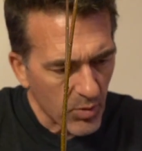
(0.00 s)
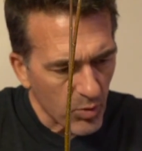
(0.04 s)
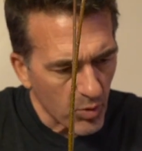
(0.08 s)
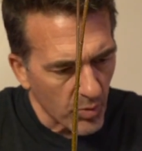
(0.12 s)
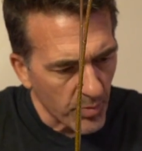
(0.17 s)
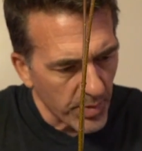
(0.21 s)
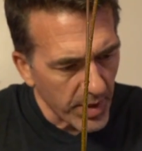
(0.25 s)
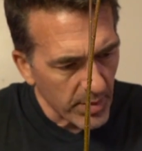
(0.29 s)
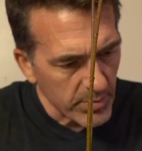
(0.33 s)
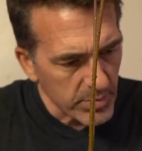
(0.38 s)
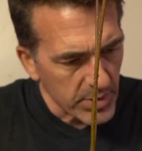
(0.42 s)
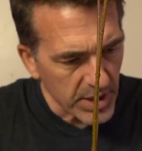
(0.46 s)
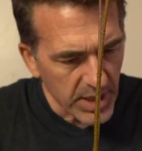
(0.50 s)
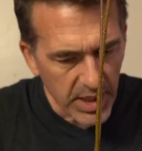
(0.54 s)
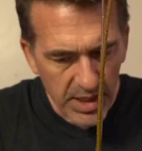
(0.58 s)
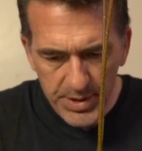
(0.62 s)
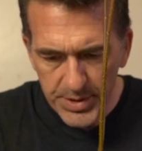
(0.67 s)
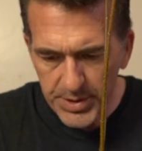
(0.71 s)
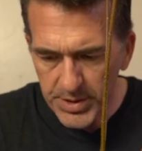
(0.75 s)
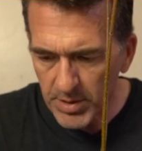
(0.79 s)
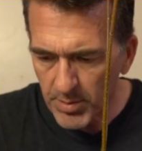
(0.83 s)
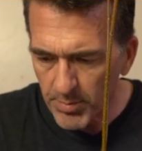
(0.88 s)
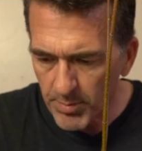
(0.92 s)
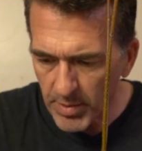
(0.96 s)
we'll be able to get
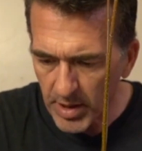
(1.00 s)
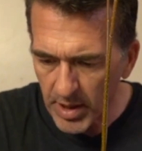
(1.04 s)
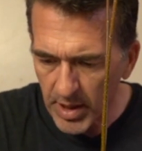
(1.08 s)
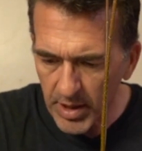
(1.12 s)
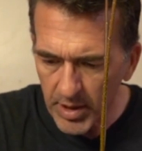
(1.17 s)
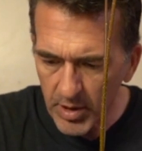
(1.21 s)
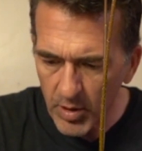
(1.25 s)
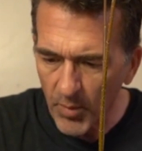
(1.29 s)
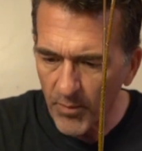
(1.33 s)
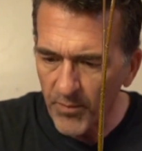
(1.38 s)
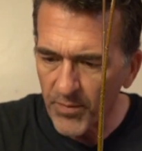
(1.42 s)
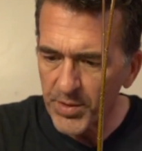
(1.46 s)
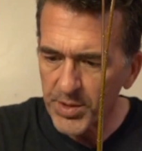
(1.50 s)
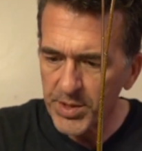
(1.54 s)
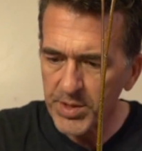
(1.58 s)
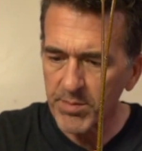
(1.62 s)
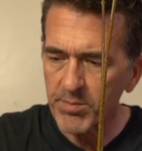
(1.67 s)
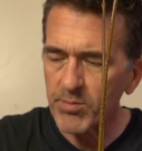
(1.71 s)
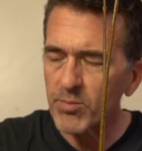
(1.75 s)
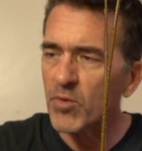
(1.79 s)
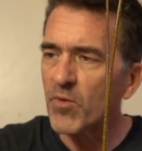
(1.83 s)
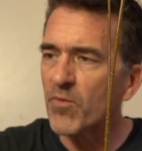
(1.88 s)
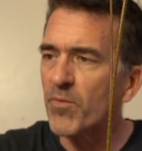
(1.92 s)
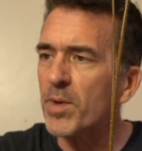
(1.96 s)
some, hopefully
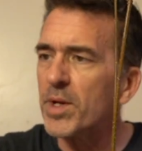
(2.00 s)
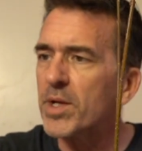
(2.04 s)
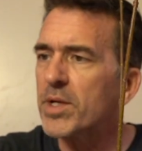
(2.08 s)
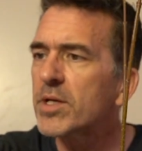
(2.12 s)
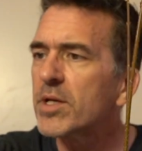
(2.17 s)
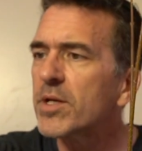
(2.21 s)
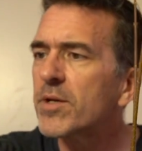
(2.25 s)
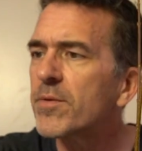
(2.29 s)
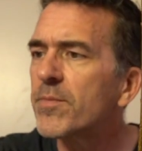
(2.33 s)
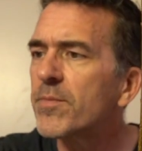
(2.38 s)
some movement.